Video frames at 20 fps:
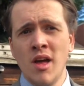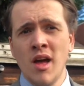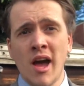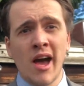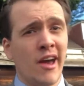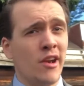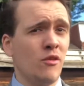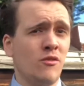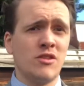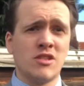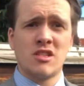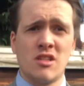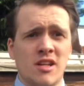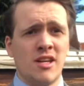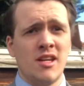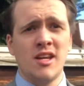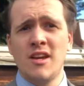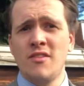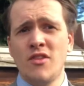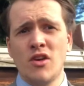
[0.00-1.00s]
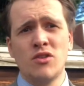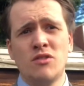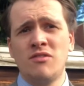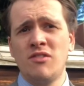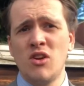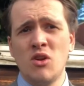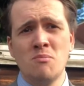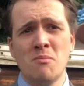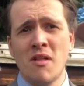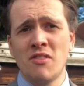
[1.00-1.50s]
And obviously in those
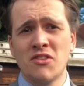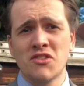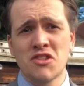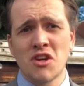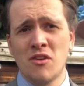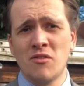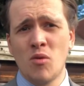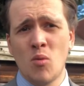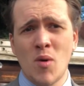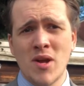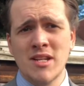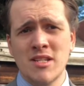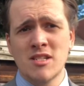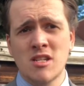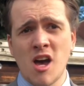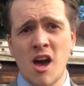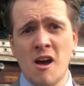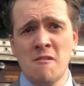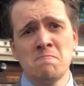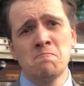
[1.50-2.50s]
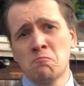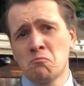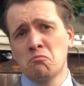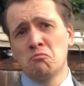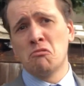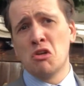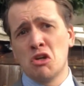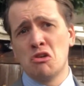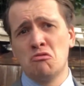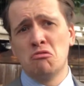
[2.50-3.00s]
few months over winter,
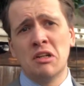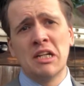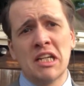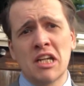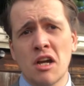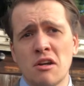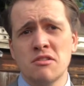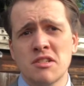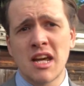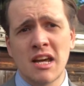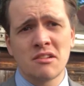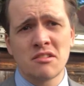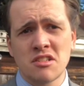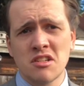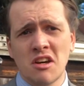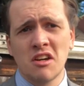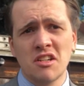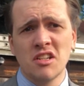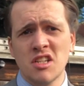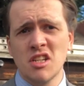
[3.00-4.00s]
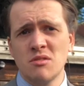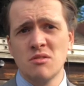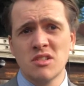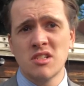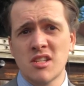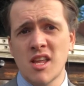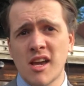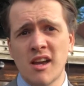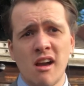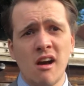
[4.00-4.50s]
who really goes outside and uses
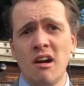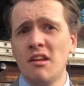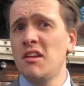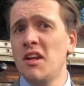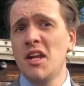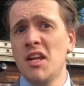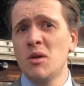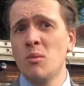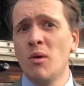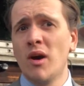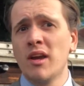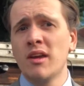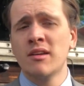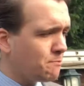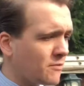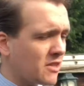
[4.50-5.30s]
their garden anyway.